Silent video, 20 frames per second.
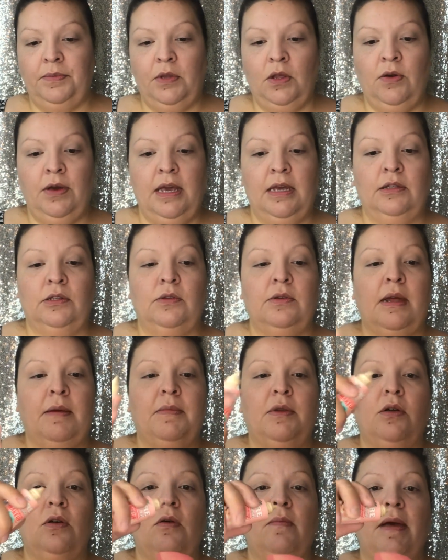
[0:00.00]
Okay, so now I'm
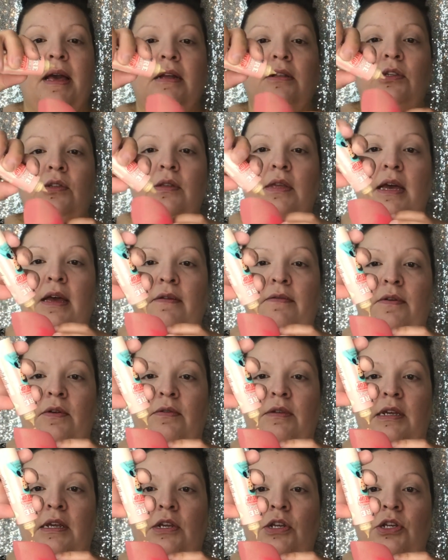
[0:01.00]
gonna go back to that
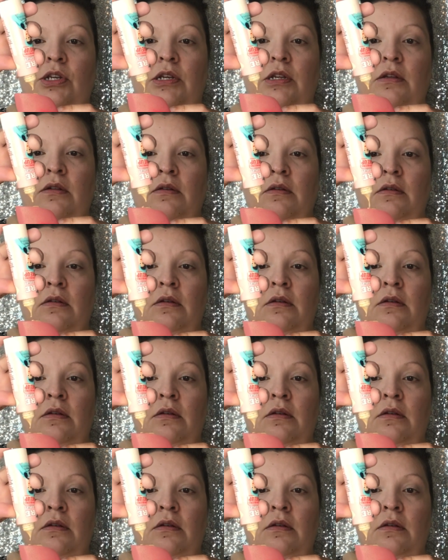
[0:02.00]
foundation.